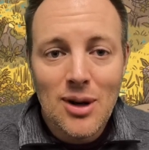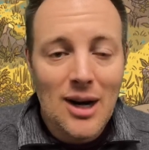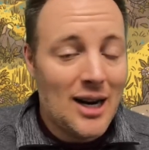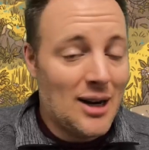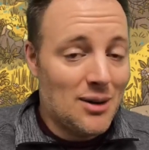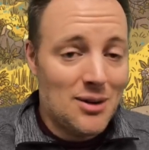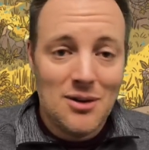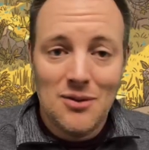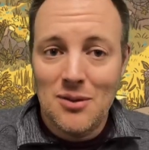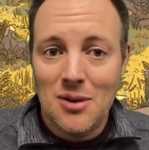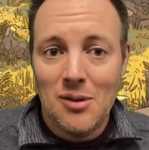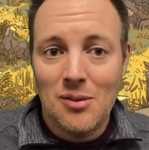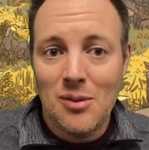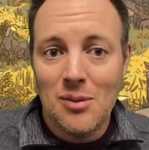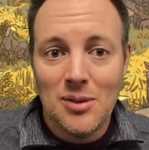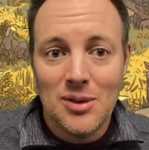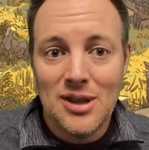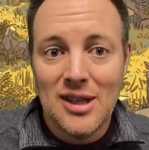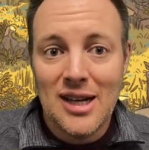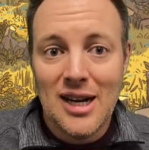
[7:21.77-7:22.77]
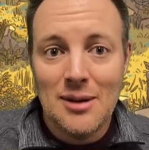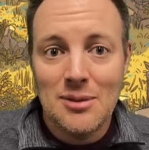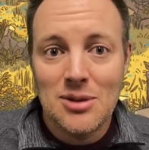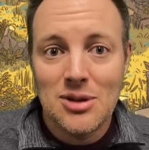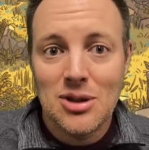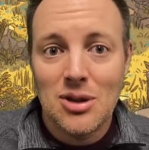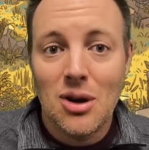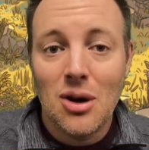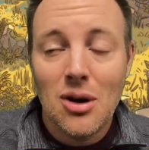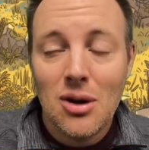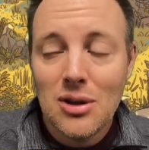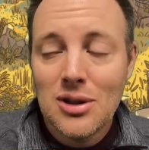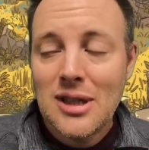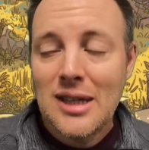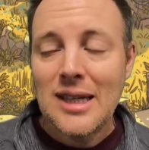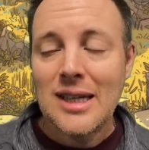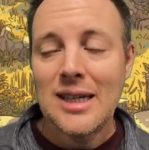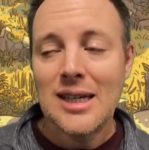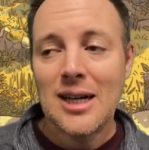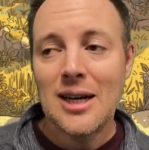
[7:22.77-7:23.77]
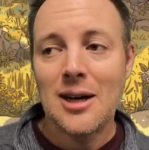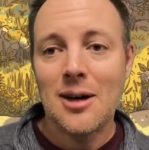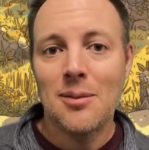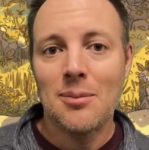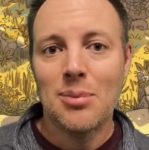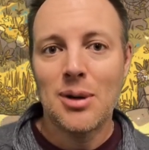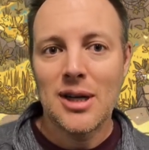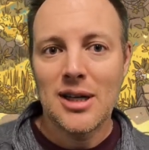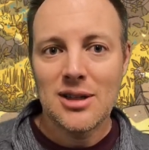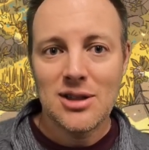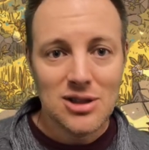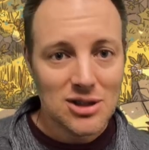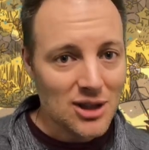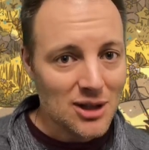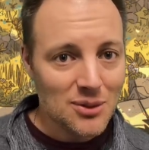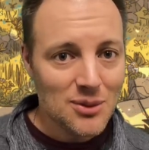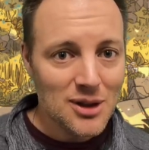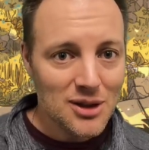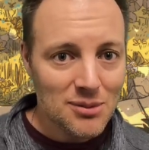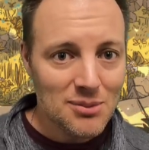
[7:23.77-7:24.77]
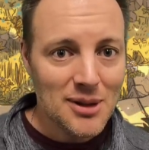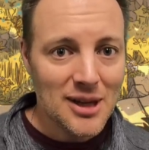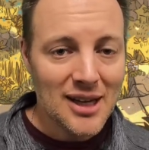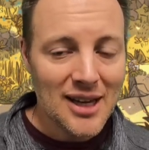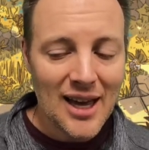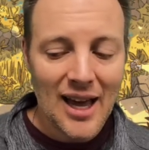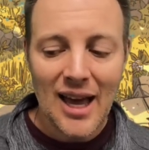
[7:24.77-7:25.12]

I don't even remember what the name is called, but it stuck with me.